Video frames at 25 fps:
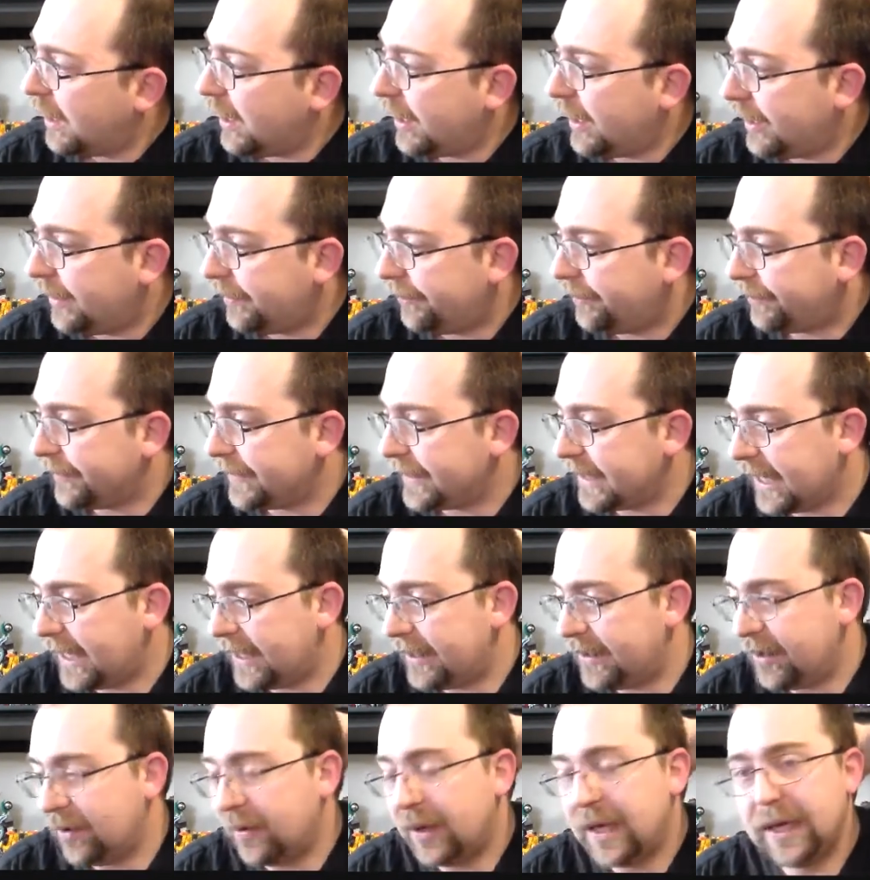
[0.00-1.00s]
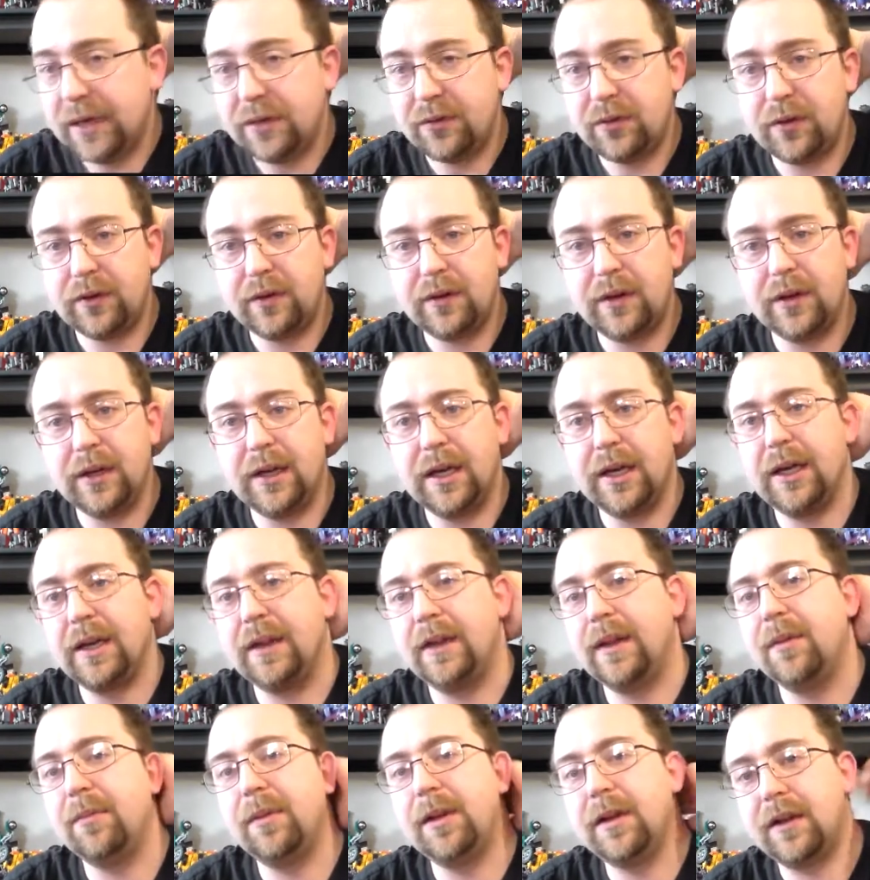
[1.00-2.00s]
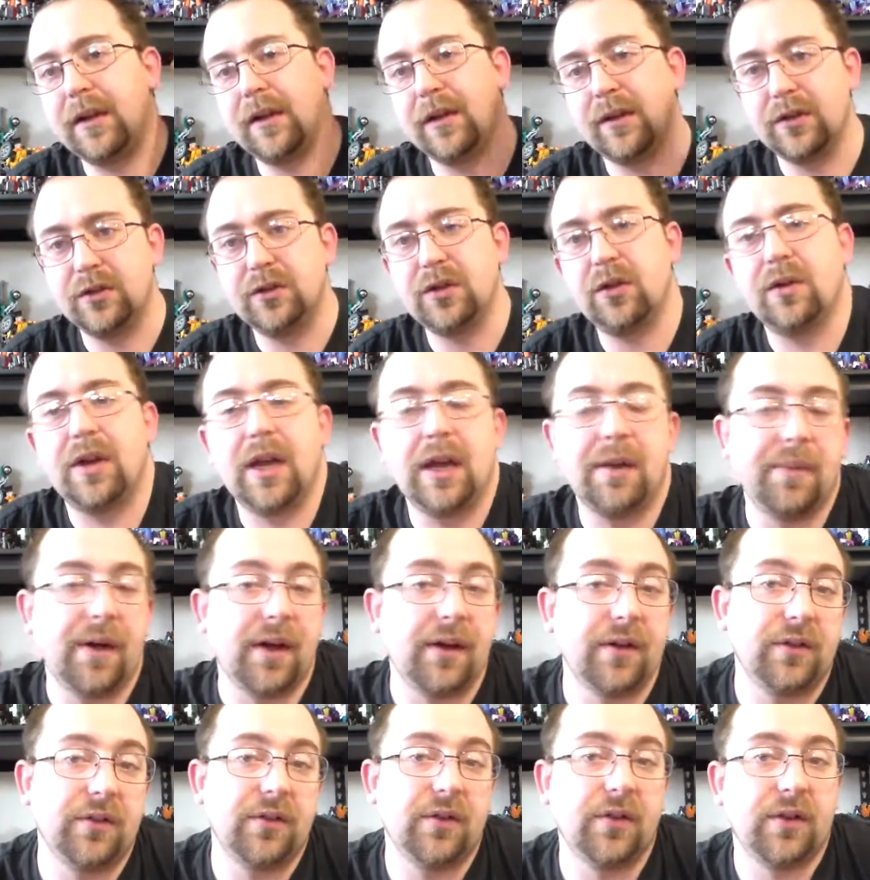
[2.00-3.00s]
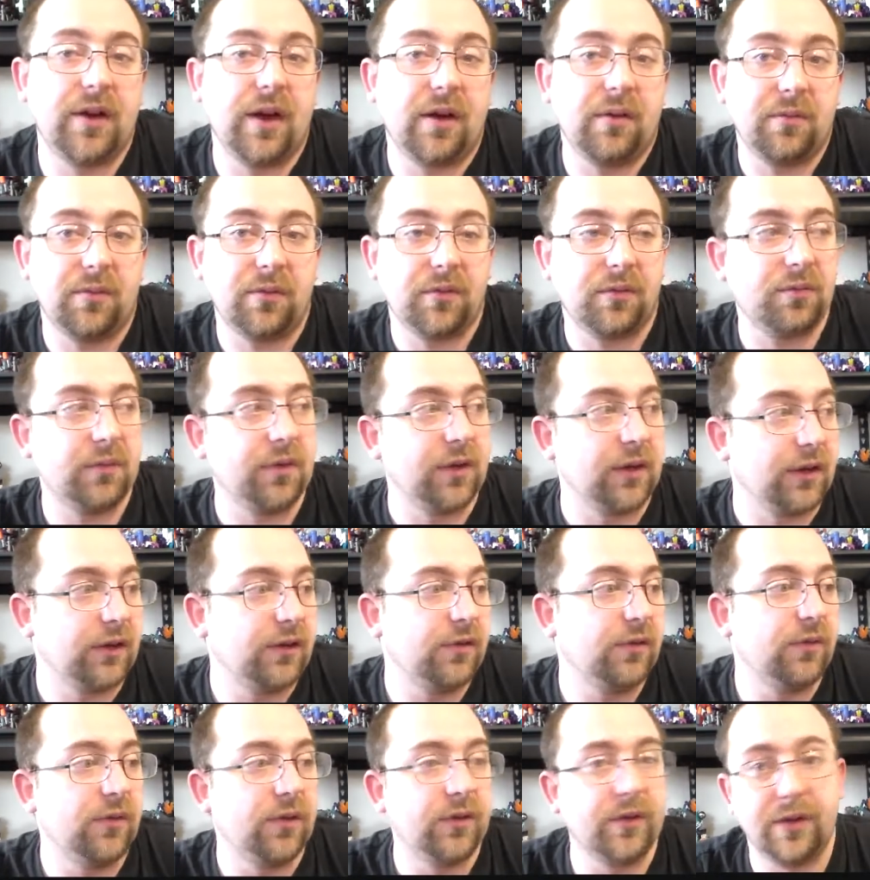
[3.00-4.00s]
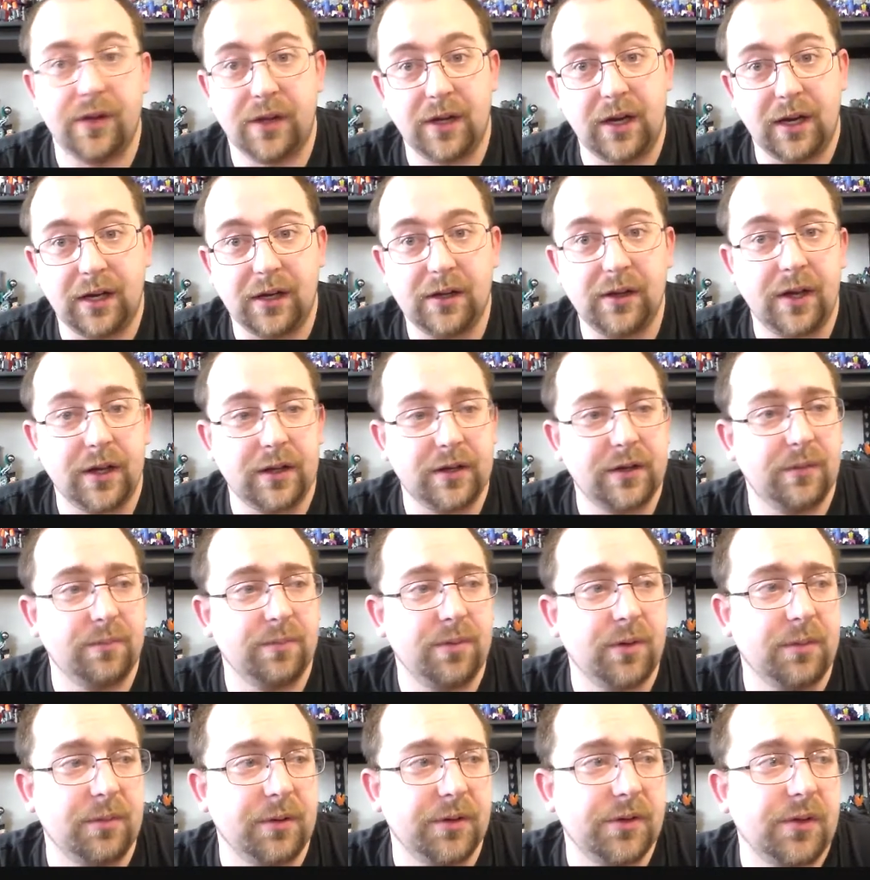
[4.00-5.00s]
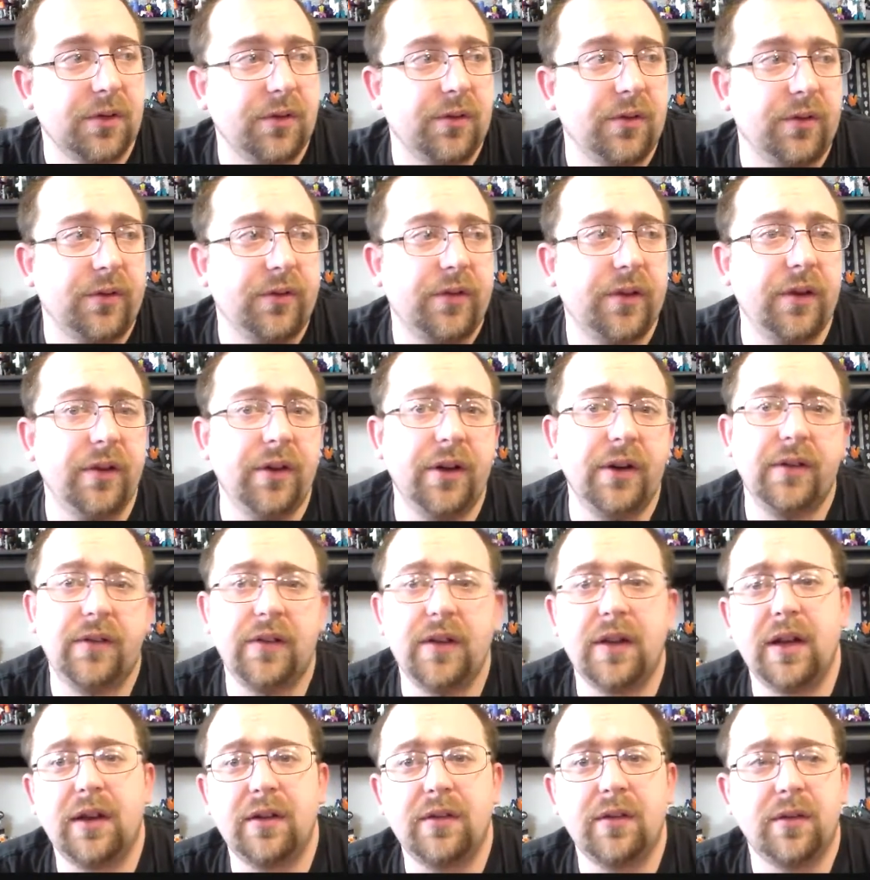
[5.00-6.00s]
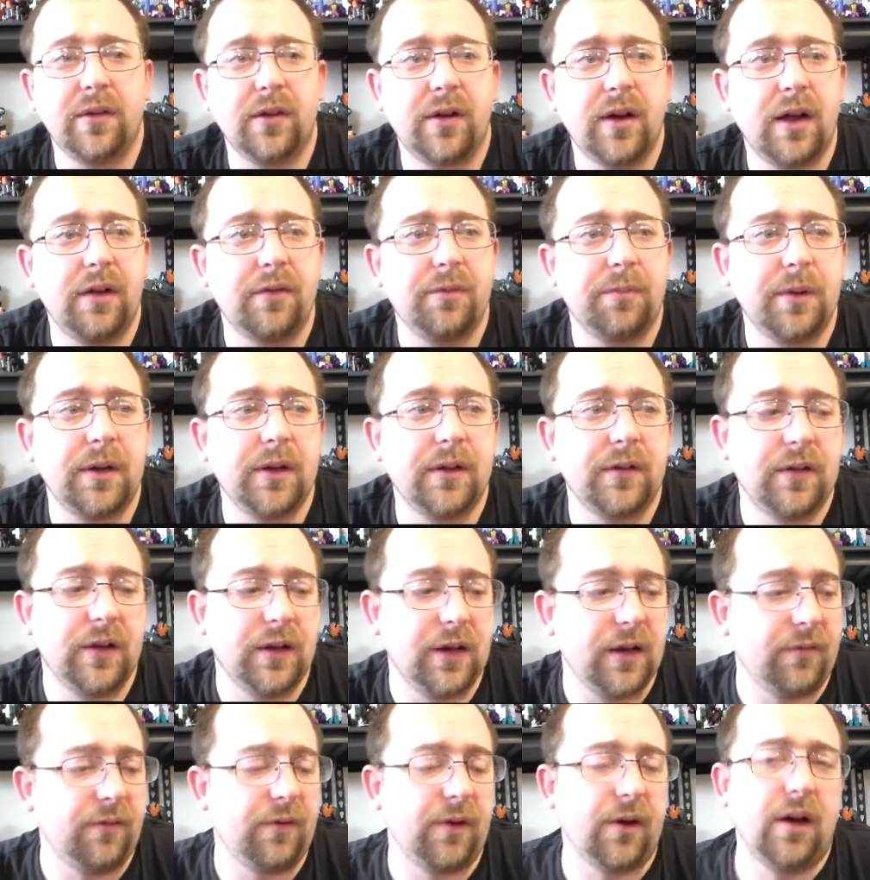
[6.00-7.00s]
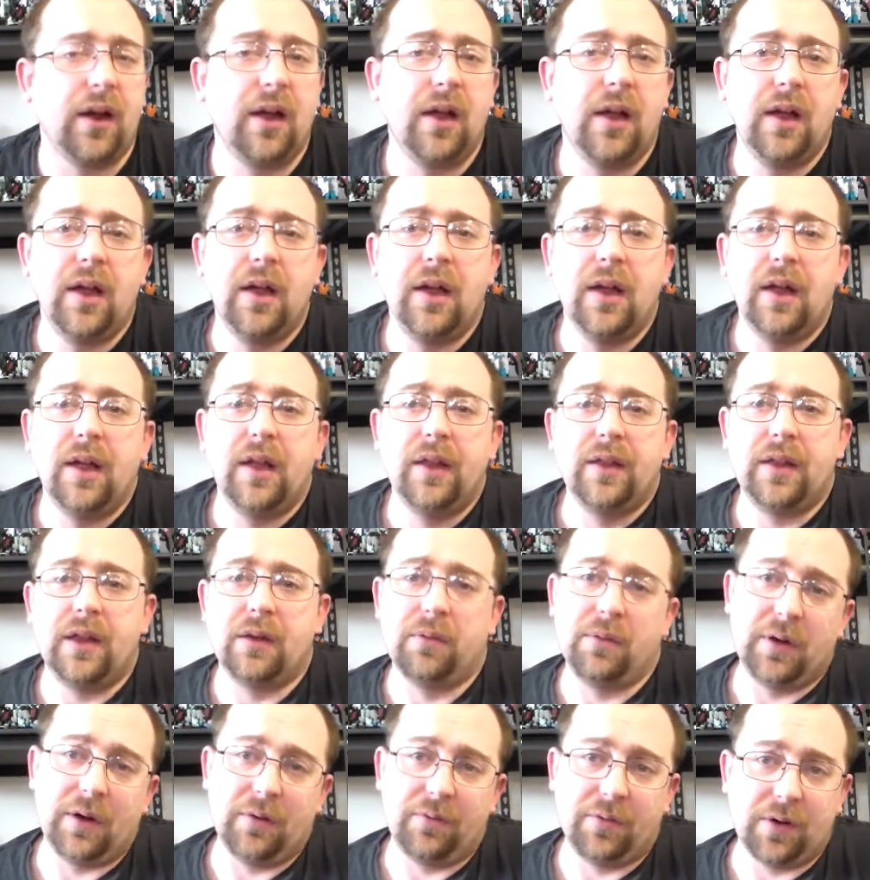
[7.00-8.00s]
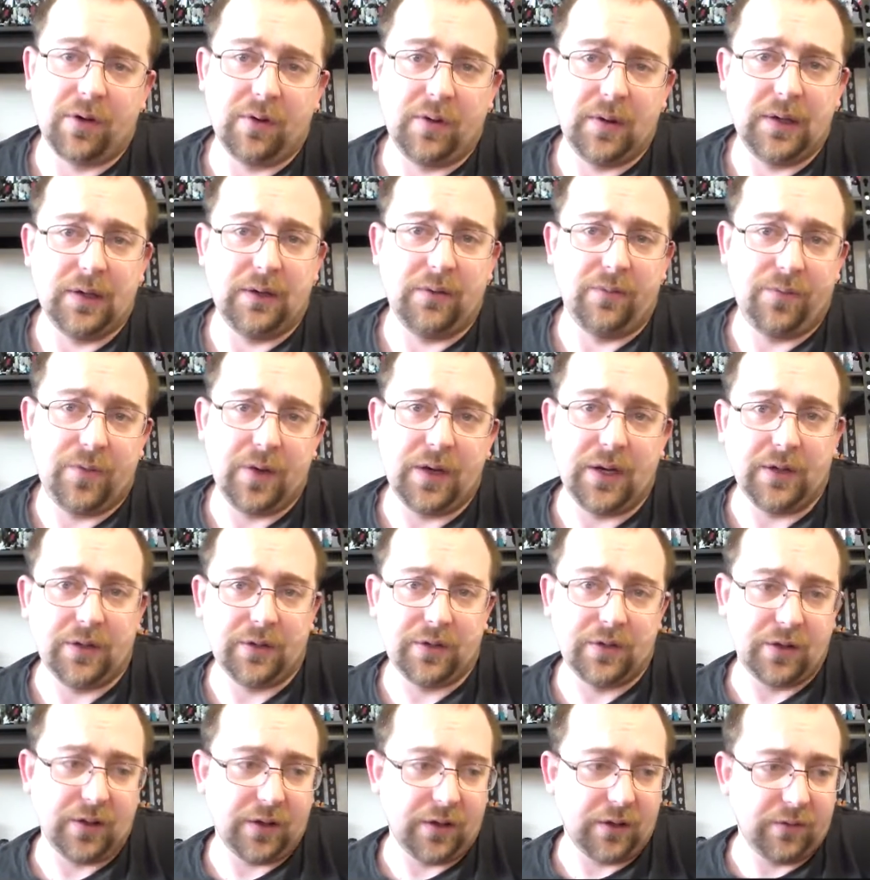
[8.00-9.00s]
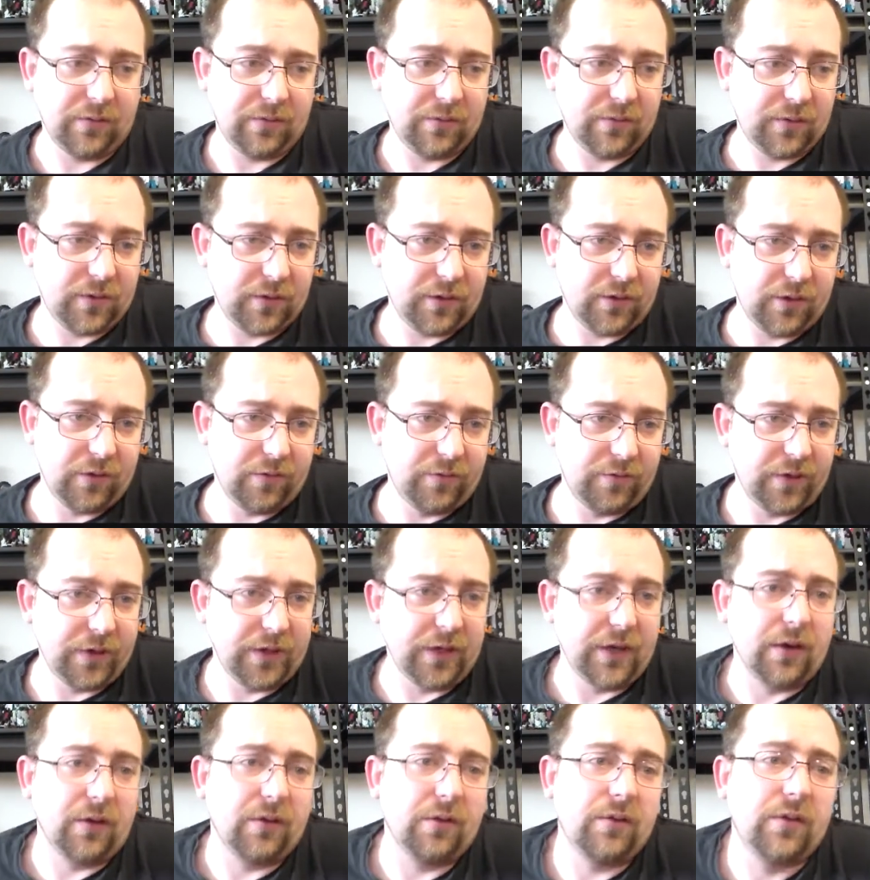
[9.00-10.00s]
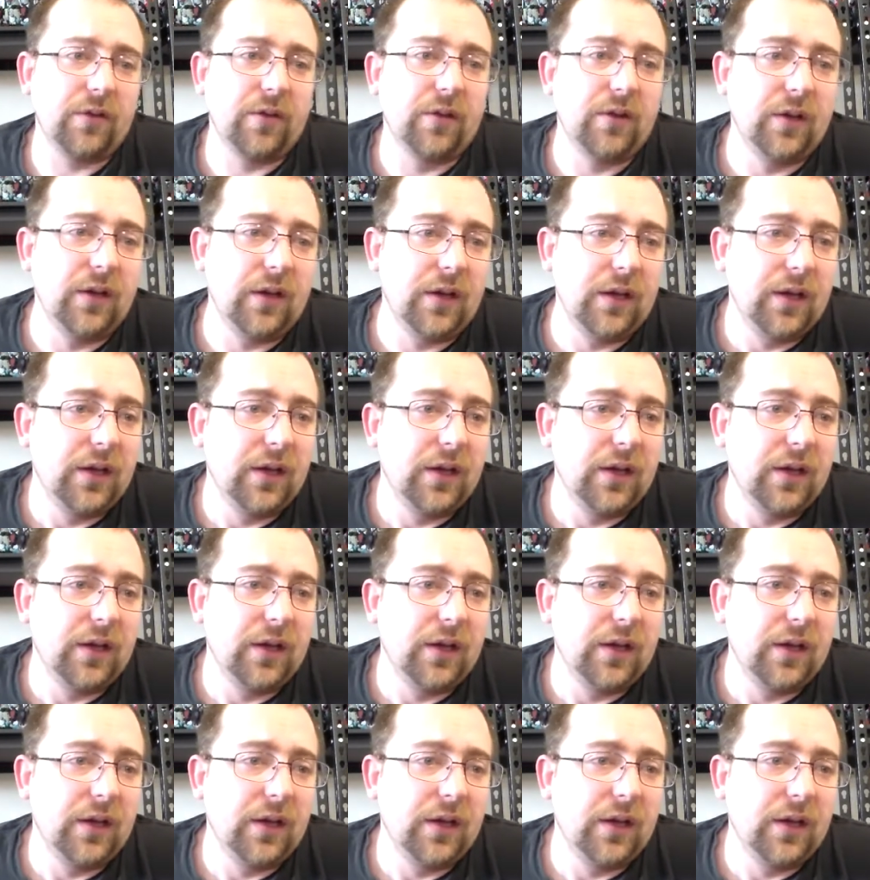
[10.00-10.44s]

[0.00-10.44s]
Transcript: Um, I had no interest in getting them until the show came out and turned out it was really cool. And then I collected pretty much the whole series. Then I sold it off because they never, they were never going to finish the the figures.